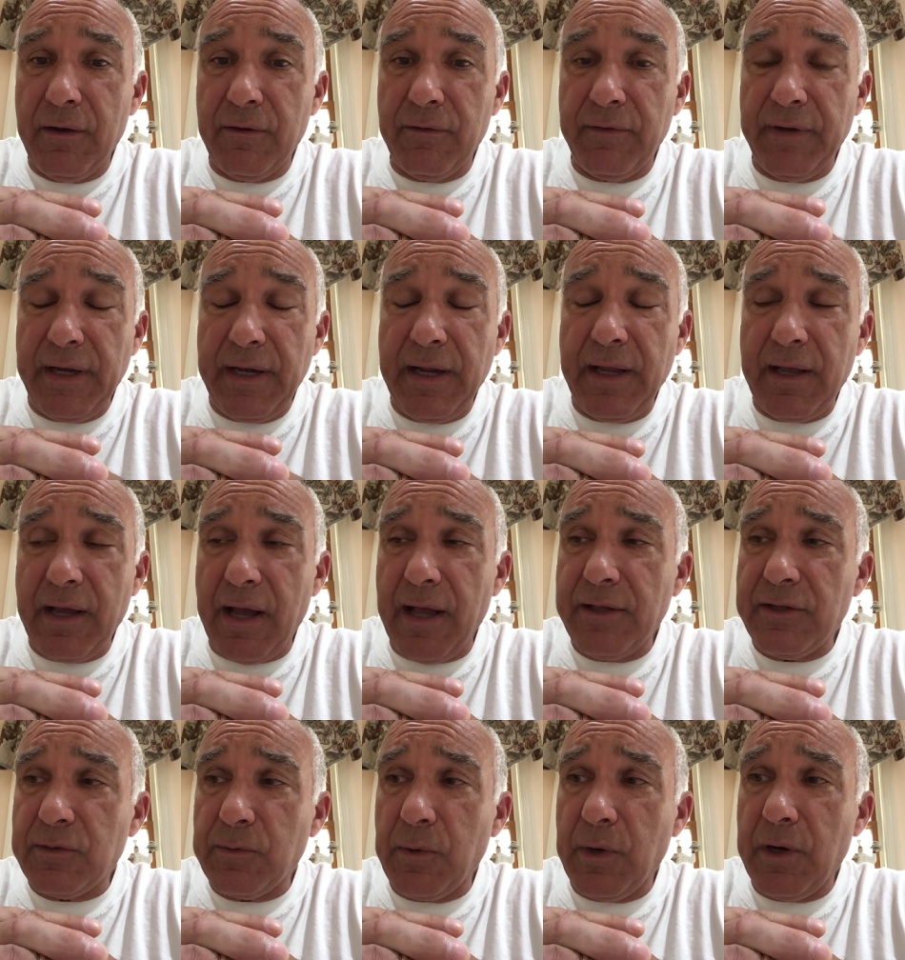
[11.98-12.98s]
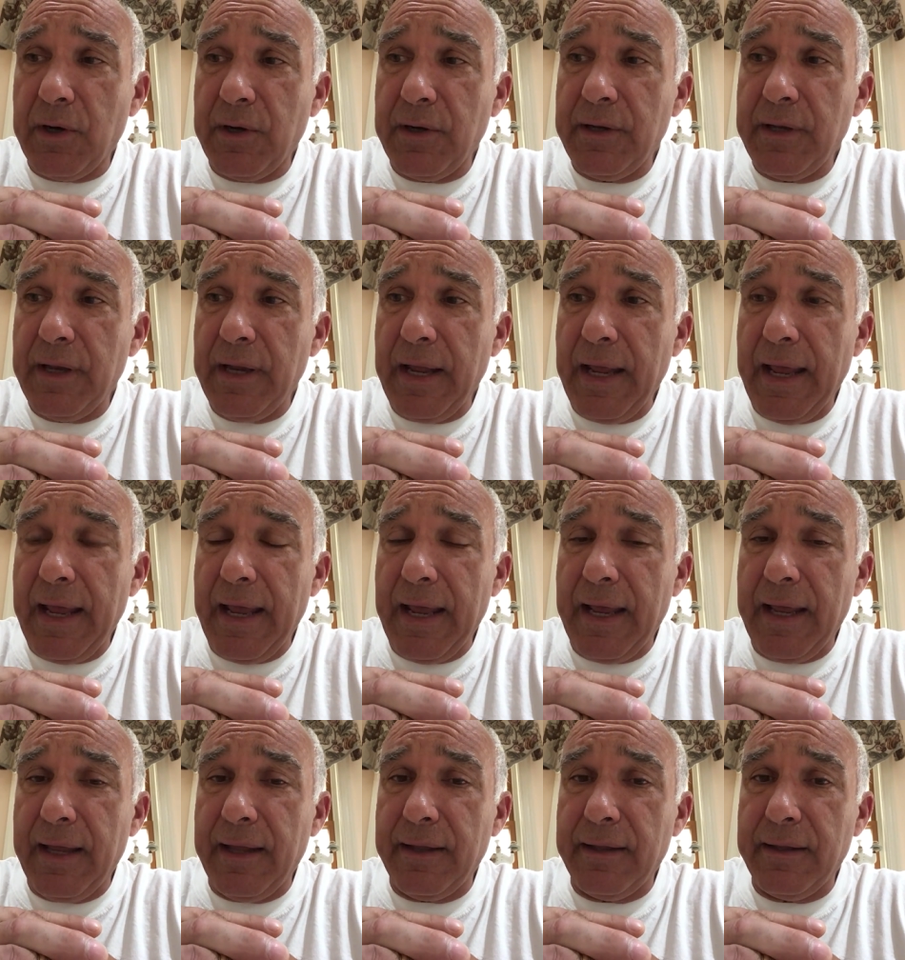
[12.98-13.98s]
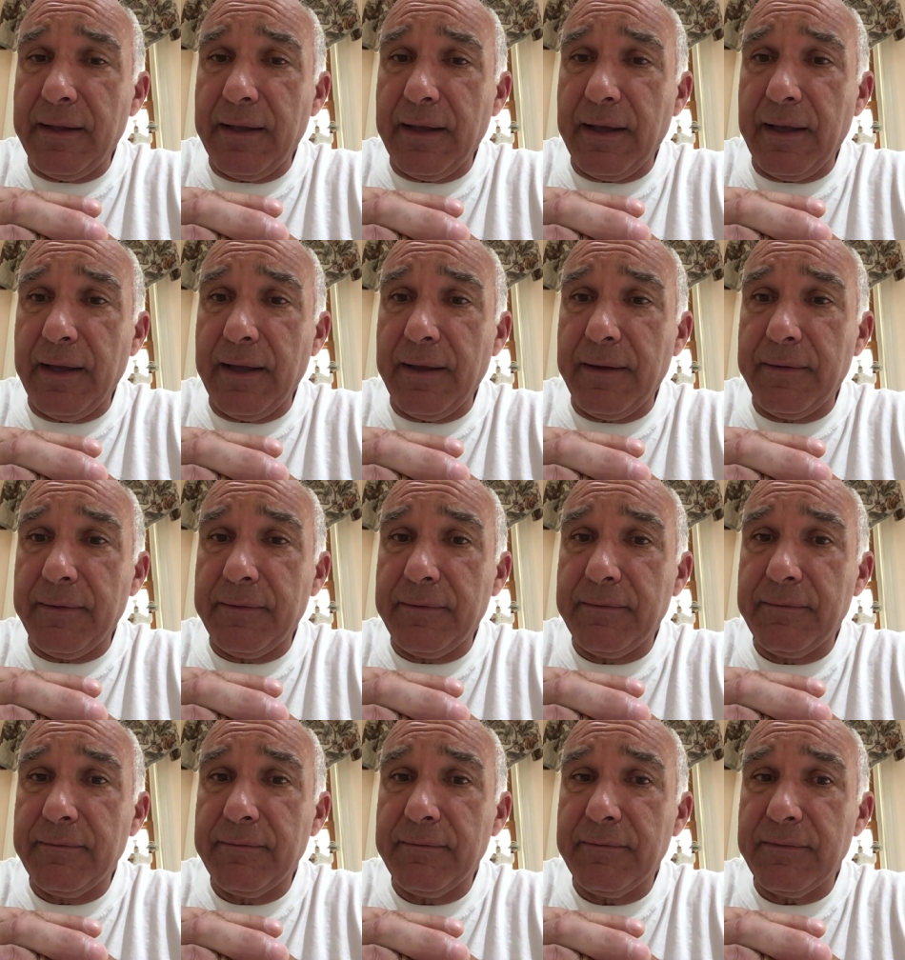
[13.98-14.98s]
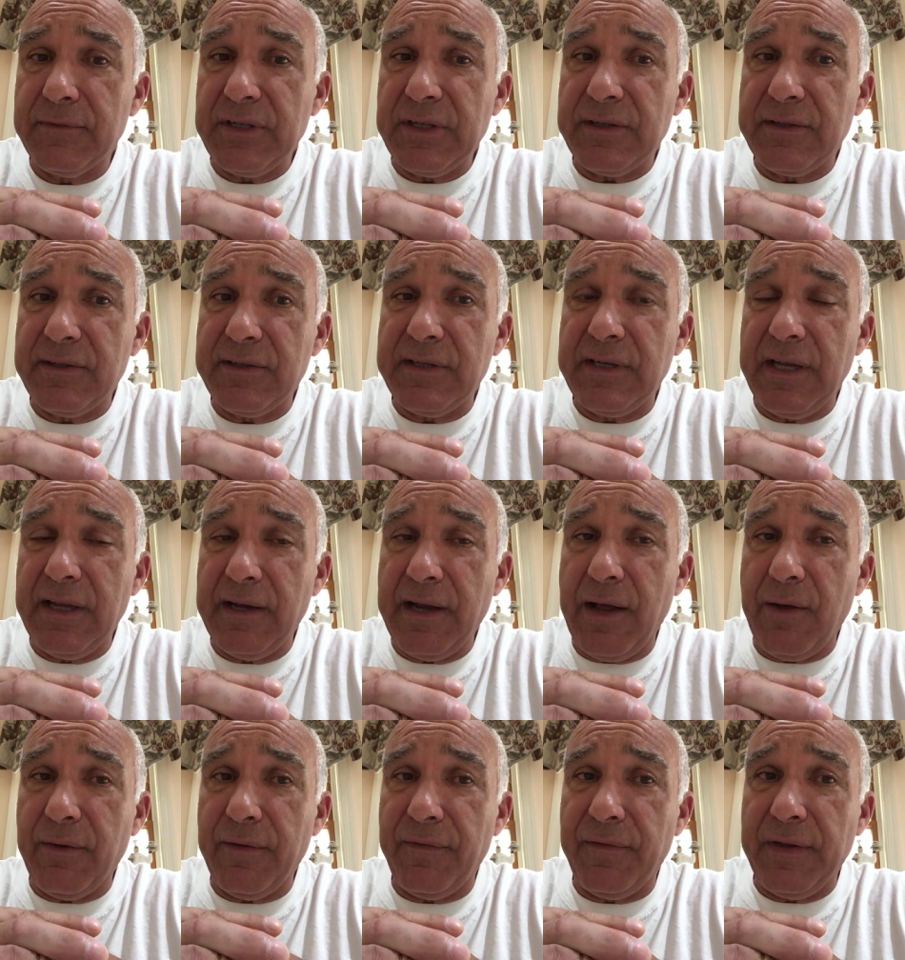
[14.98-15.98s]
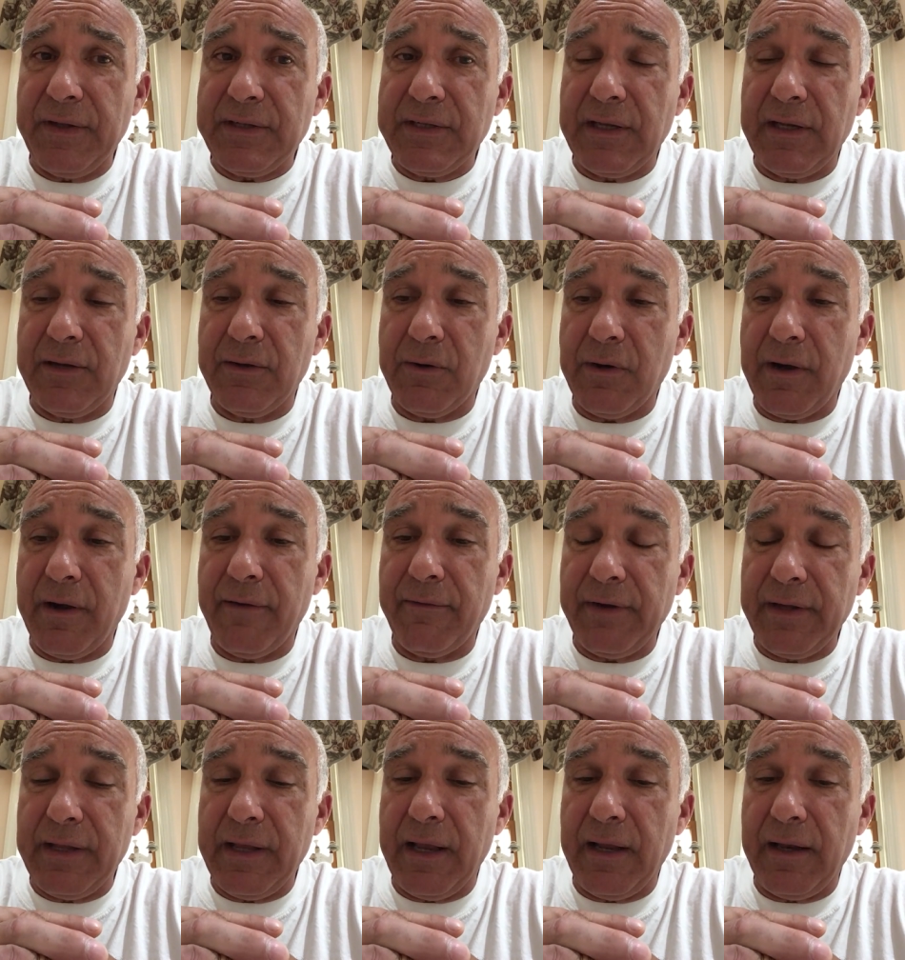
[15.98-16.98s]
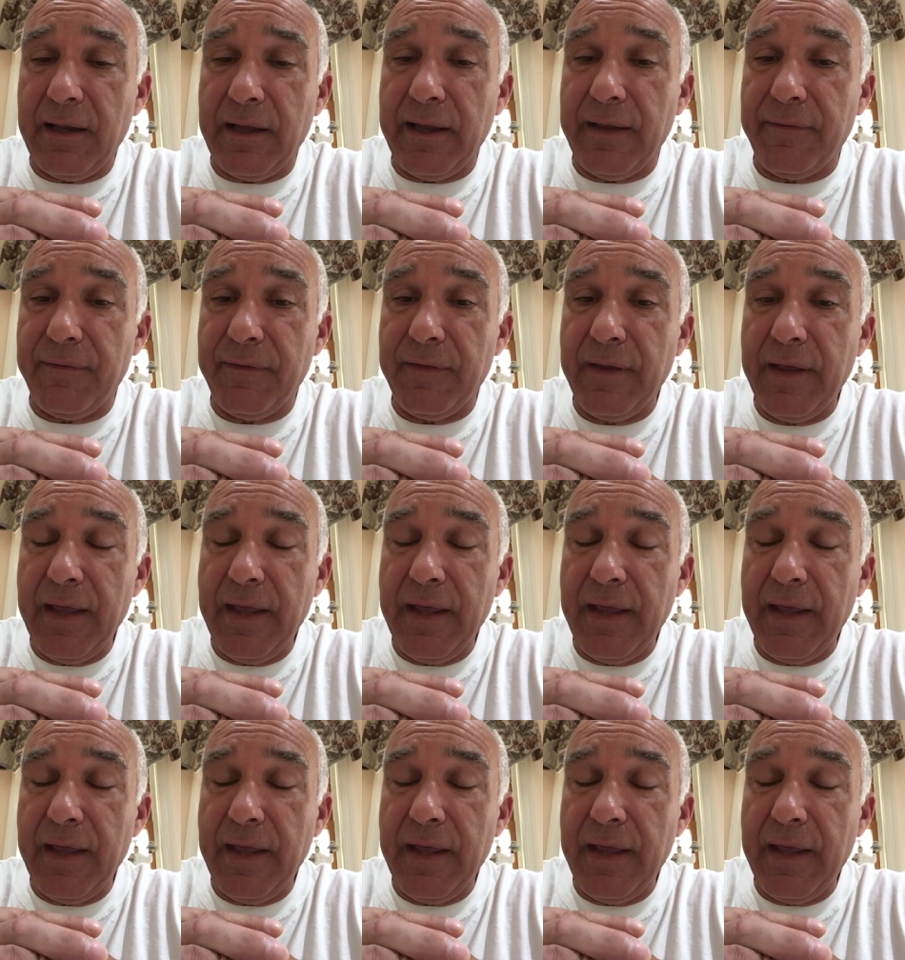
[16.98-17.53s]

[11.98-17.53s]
reading God's Word and uh, just seeing how it fits into our everyday life.